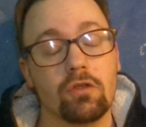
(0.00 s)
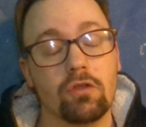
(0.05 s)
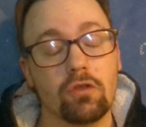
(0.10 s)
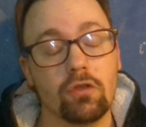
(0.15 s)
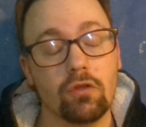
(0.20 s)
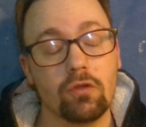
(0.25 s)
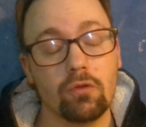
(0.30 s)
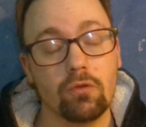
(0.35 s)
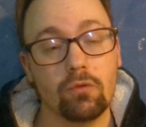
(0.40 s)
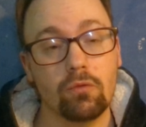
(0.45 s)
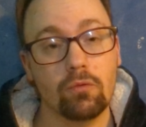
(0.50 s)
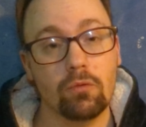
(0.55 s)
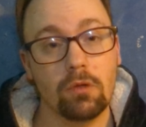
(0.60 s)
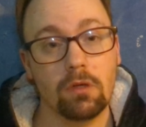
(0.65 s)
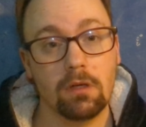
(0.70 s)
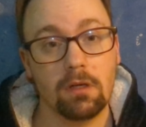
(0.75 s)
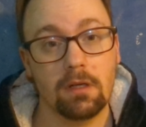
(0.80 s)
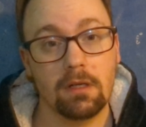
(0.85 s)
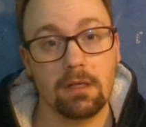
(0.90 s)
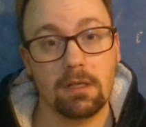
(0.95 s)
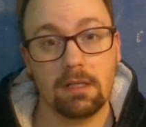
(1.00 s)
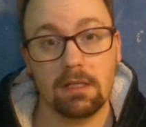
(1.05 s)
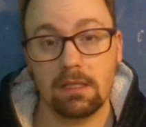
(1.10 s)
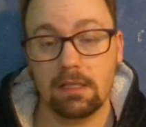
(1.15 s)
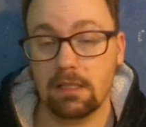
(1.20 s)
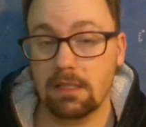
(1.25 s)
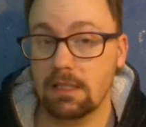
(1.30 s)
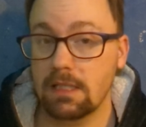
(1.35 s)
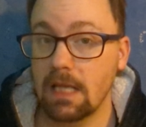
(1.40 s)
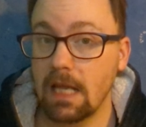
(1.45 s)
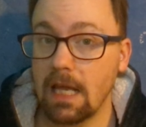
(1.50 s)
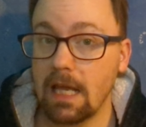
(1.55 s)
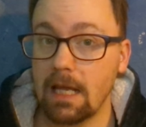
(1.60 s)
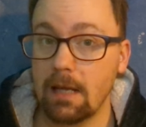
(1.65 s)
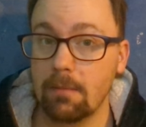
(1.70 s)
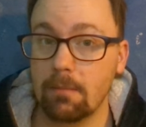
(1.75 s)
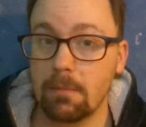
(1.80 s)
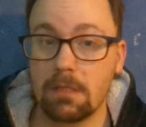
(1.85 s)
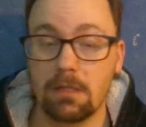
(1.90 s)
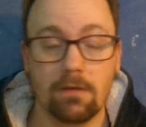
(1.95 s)
two
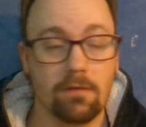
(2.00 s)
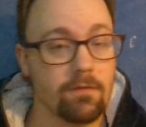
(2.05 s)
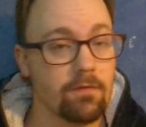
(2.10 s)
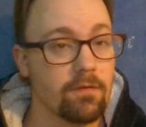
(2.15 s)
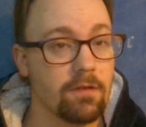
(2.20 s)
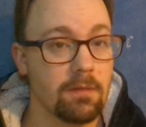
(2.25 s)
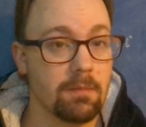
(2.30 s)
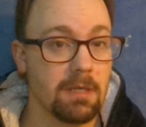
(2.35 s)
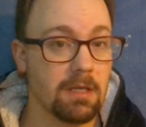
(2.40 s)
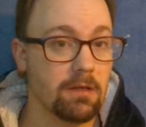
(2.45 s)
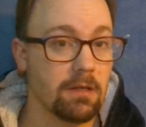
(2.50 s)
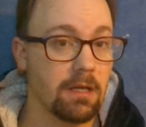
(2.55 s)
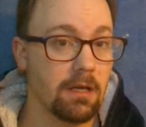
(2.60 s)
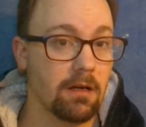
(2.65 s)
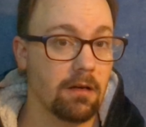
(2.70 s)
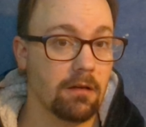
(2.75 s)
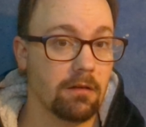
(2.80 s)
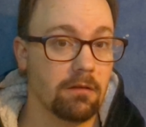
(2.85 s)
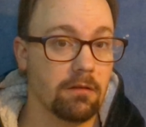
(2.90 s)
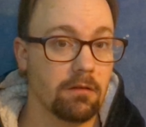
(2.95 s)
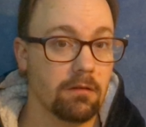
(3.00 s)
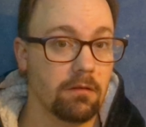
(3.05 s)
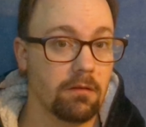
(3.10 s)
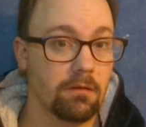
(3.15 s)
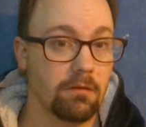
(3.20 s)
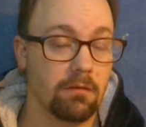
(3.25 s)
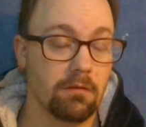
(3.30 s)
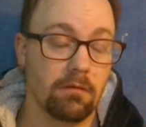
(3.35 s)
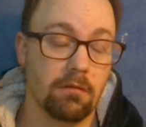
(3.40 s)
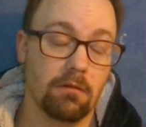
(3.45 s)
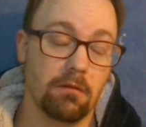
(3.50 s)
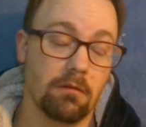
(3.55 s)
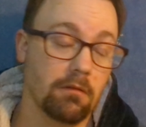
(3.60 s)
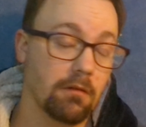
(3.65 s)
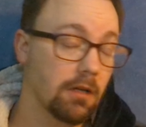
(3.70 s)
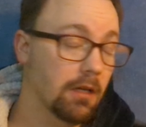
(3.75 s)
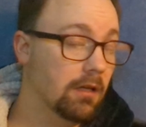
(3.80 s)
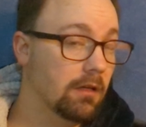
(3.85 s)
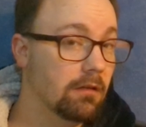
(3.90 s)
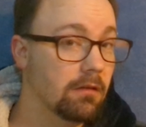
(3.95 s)
named female characters.
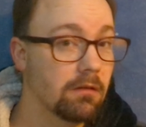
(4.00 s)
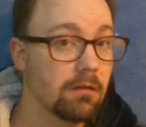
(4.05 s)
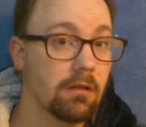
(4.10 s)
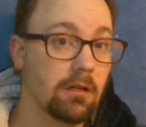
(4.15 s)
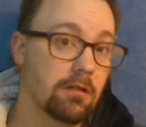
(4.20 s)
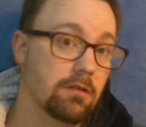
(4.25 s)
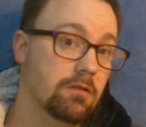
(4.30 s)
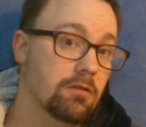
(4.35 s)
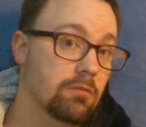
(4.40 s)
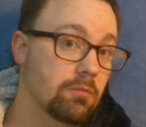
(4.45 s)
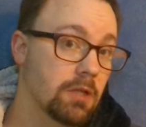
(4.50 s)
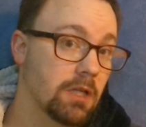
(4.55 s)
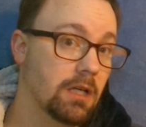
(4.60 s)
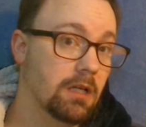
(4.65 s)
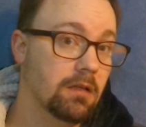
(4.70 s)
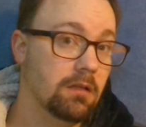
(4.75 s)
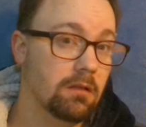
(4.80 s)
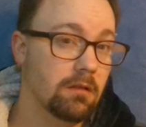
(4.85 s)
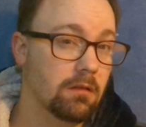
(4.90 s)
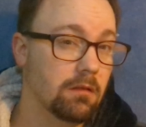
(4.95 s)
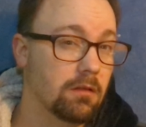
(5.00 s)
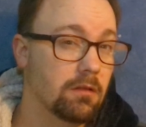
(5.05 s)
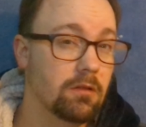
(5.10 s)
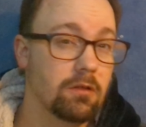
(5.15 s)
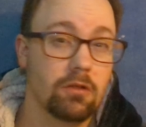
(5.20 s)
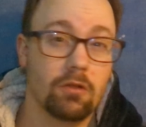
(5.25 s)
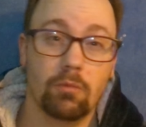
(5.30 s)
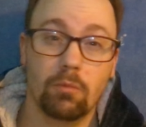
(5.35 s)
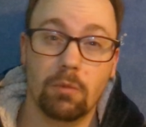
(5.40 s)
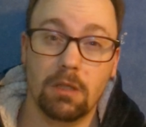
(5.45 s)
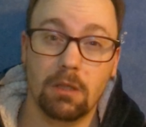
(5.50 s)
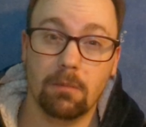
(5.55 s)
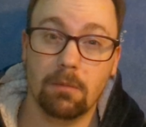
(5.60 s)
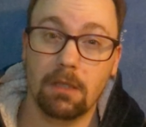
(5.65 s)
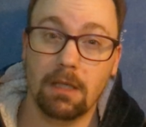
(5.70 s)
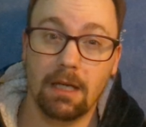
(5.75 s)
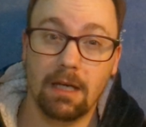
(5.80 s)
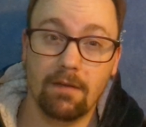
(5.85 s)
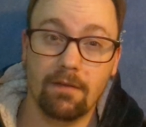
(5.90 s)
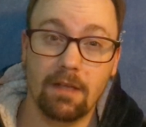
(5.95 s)
Okay, not too bad. You should be able
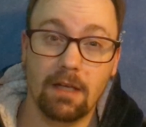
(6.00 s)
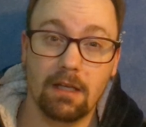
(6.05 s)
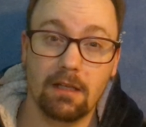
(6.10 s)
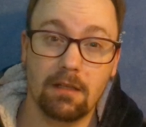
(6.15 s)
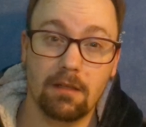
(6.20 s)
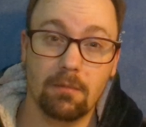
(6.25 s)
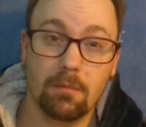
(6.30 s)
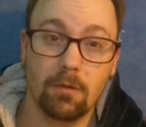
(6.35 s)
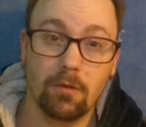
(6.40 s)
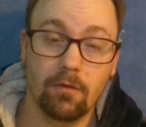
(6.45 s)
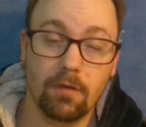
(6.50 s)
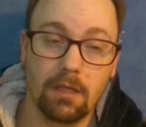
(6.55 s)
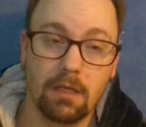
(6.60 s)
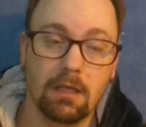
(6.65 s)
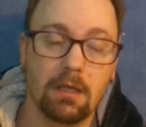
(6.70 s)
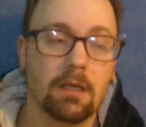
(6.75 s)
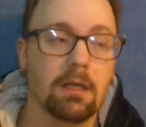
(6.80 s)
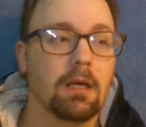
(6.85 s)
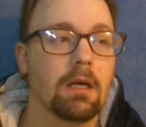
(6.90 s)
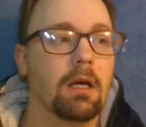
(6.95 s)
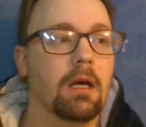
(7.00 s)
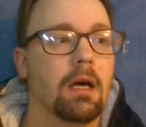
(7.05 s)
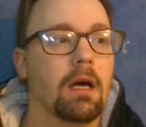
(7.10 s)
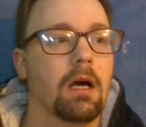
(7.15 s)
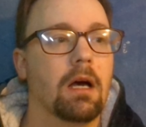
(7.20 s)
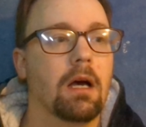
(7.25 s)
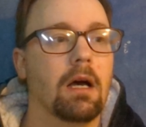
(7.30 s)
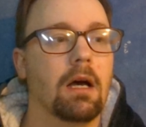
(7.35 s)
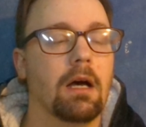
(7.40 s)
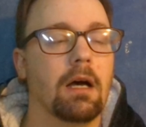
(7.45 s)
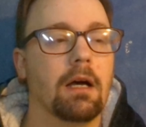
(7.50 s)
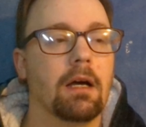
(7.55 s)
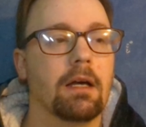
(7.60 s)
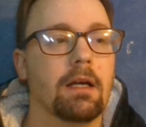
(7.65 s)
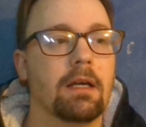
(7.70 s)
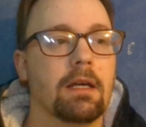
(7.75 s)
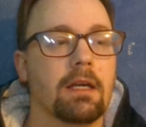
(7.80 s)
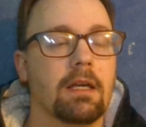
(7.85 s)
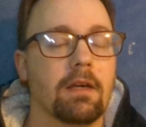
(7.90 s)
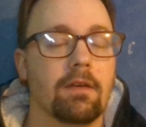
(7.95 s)
to have that in a movie. Uh,
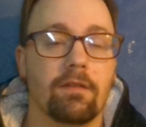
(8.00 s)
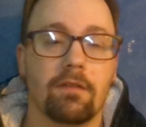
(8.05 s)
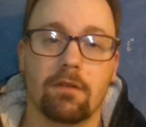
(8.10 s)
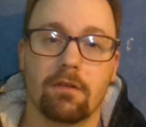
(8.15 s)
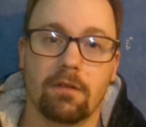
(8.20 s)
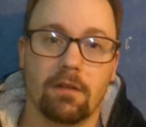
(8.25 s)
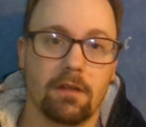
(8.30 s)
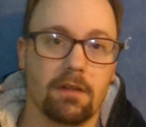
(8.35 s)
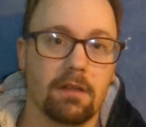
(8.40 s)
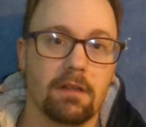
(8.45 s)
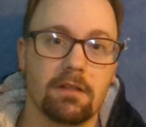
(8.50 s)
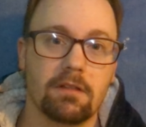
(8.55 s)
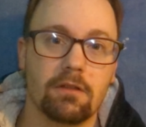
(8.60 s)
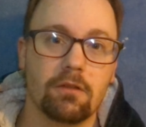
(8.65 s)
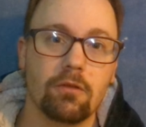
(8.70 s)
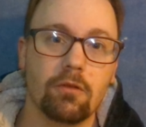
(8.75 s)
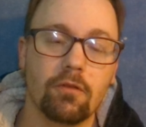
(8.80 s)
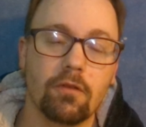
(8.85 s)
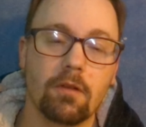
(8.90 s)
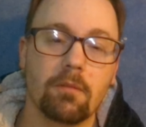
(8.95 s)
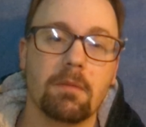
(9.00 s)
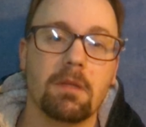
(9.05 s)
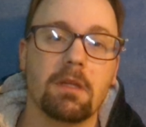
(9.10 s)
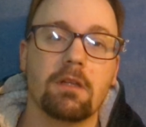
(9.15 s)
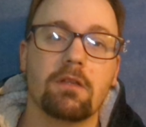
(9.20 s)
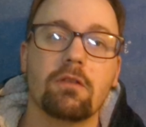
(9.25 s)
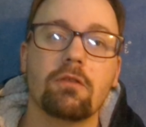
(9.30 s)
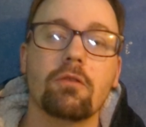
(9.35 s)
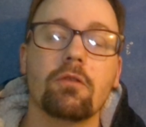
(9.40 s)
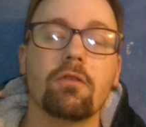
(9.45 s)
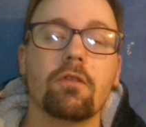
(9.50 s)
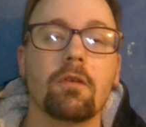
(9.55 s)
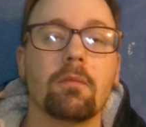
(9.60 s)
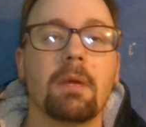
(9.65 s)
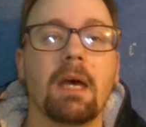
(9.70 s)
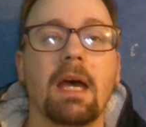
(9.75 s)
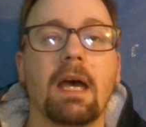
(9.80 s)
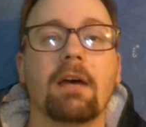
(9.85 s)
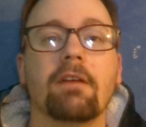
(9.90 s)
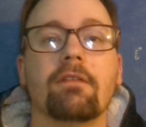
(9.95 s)
if there's at least two of them, the two of
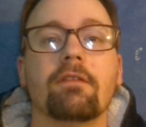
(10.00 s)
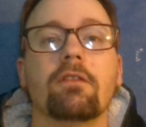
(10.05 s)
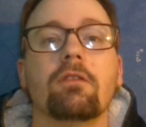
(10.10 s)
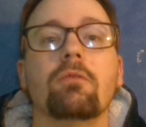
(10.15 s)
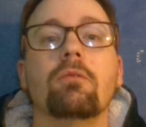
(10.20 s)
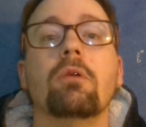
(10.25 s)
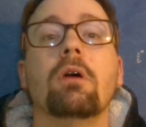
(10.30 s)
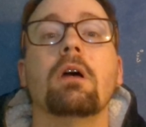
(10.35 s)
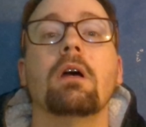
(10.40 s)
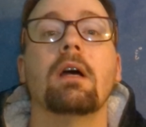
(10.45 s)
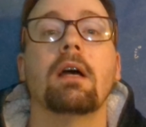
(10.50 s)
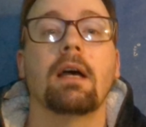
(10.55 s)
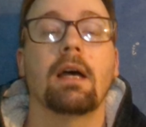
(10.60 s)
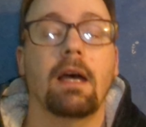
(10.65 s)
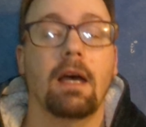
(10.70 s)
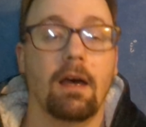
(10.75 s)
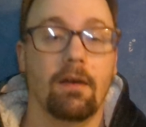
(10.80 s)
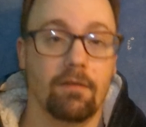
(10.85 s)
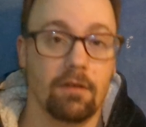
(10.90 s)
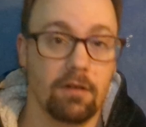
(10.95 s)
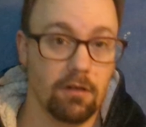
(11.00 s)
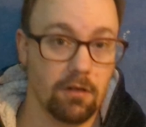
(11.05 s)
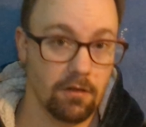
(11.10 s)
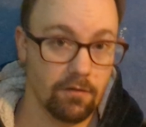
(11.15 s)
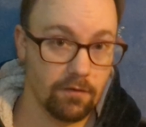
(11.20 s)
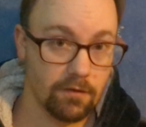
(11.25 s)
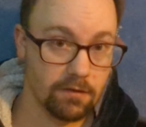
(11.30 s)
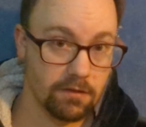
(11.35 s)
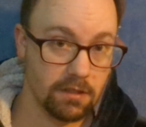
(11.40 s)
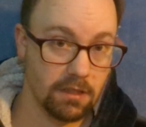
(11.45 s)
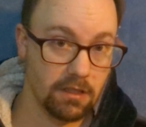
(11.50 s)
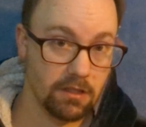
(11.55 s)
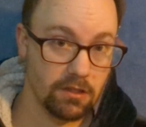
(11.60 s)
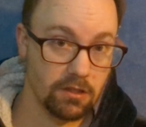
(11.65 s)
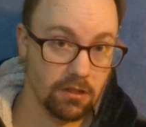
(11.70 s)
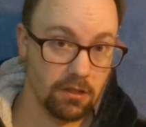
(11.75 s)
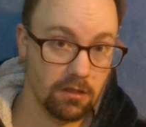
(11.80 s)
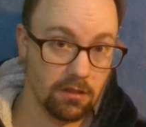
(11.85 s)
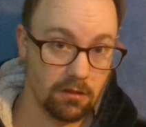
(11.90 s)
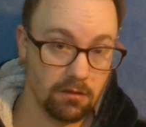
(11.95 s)
them have to have a
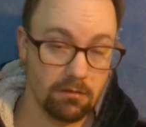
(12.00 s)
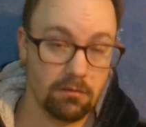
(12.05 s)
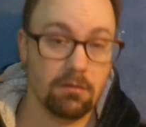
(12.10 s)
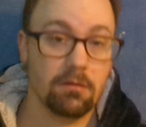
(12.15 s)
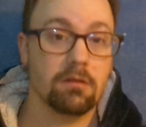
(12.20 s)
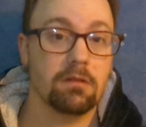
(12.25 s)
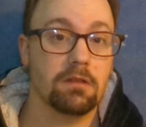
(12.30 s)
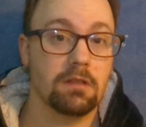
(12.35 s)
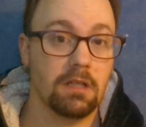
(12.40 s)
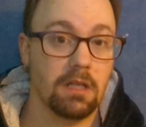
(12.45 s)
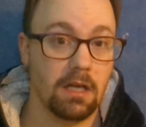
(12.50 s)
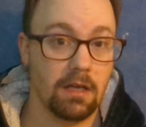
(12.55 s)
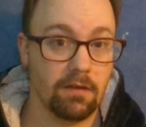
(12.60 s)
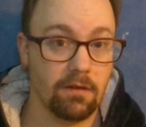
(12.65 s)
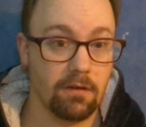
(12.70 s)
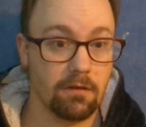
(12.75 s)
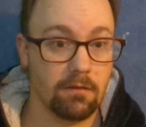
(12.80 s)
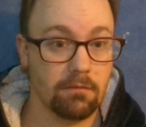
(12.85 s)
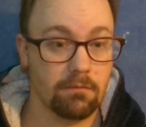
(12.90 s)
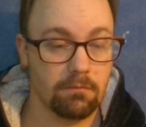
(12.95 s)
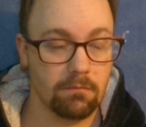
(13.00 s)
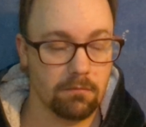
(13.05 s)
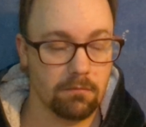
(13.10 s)
conversation together.